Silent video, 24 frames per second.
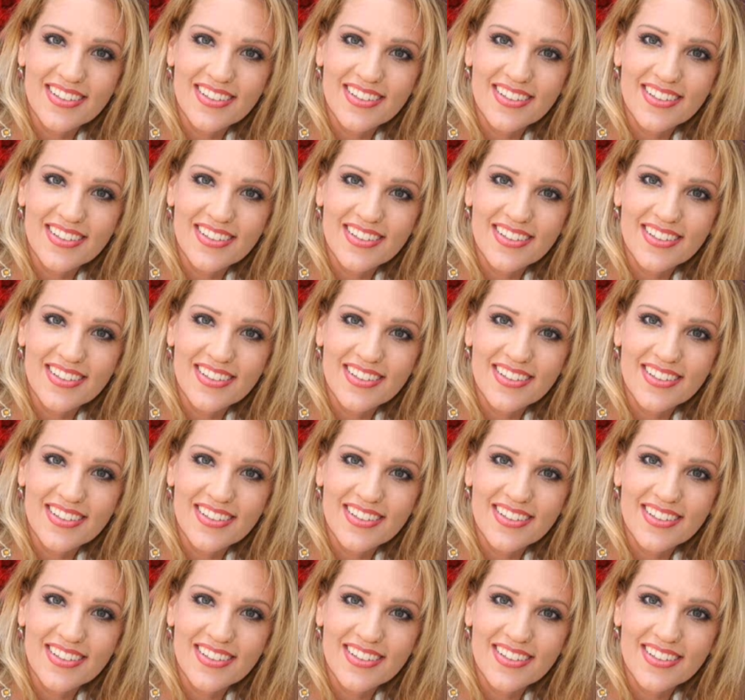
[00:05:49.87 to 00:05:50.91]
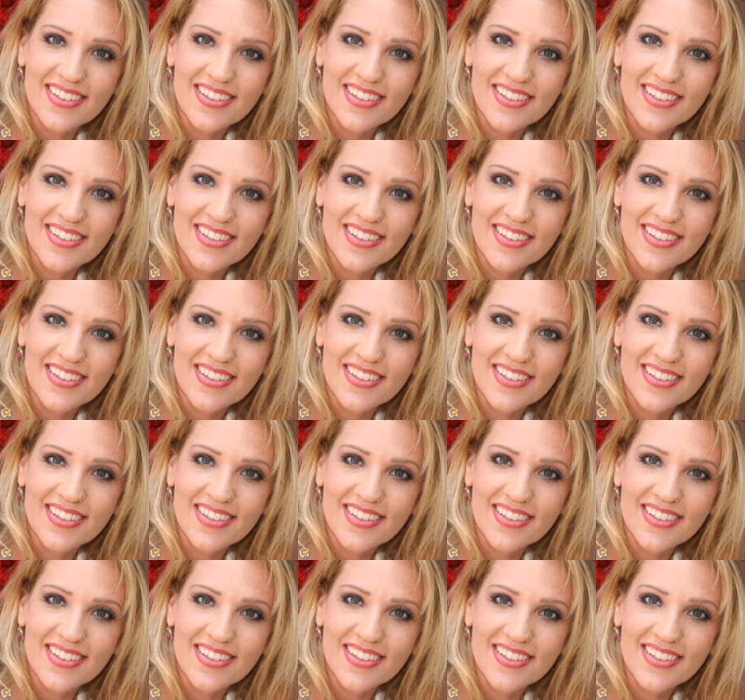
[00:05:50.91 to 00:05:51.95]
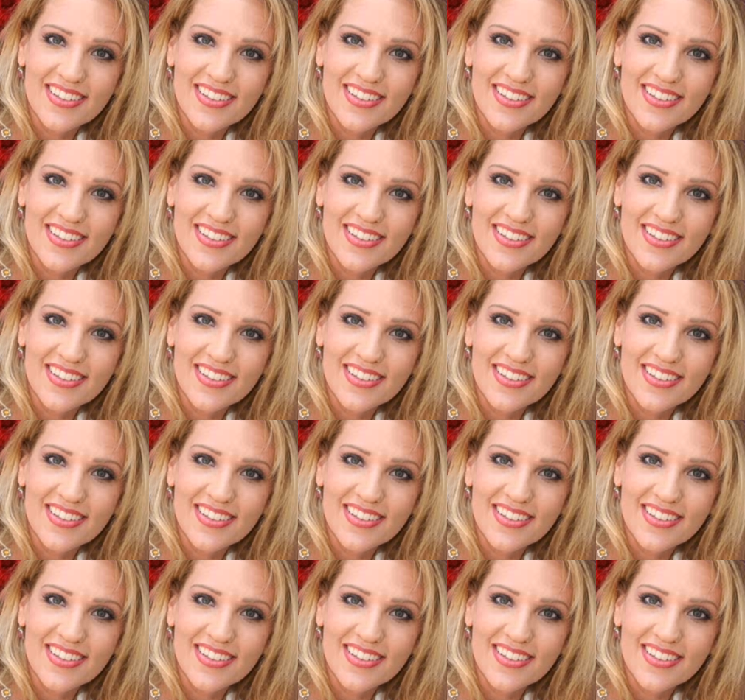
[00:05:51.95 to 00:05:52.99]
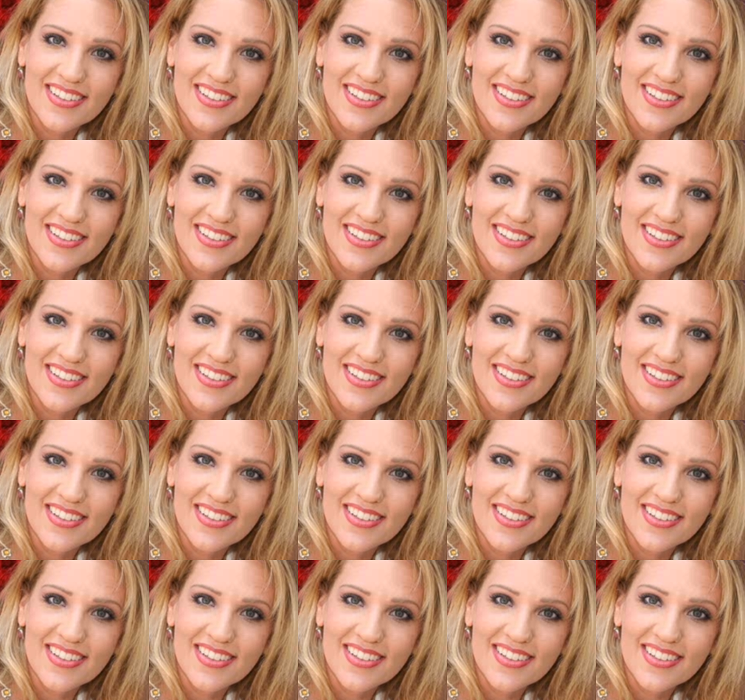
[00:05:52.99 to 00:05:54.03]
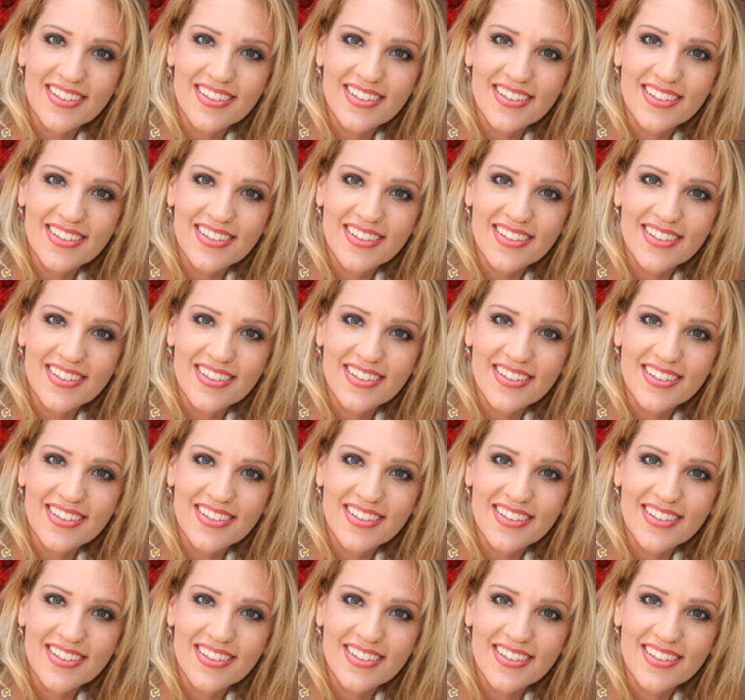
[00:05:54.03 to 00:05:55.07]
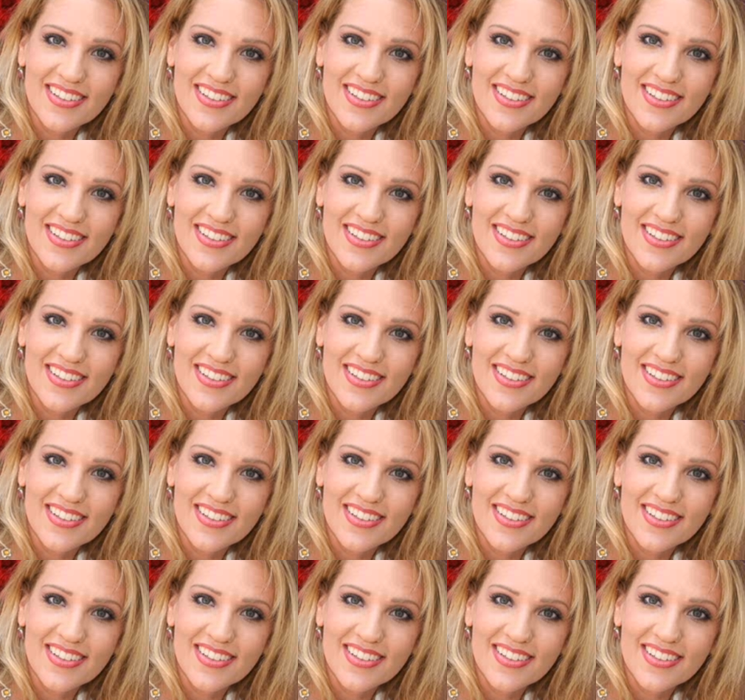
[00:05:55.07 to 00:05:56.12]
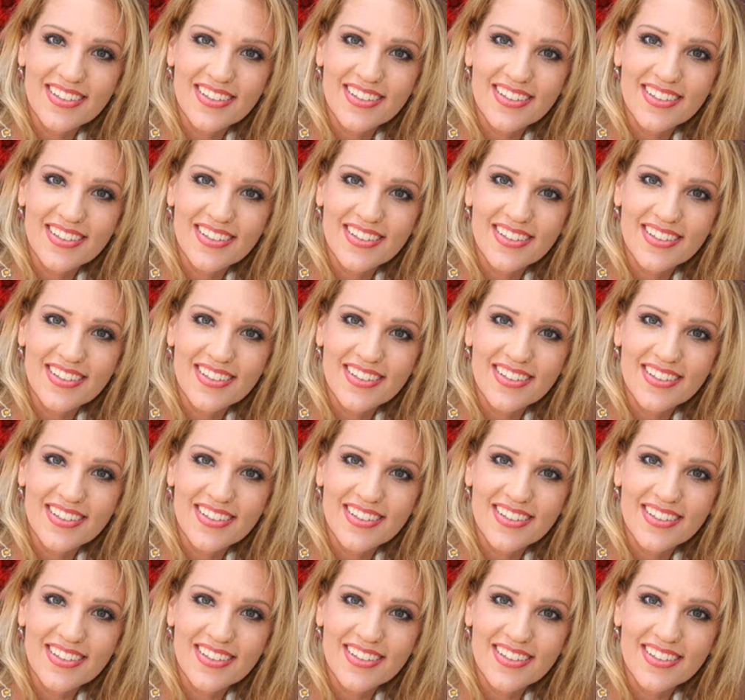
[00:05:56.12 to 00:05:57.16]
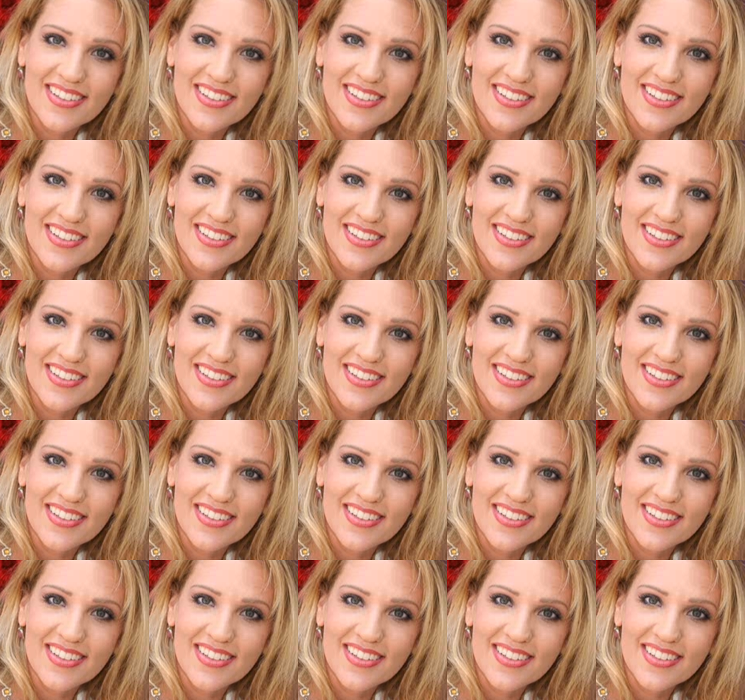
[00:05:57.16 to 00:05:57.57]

This is a still picture; no speech is visible.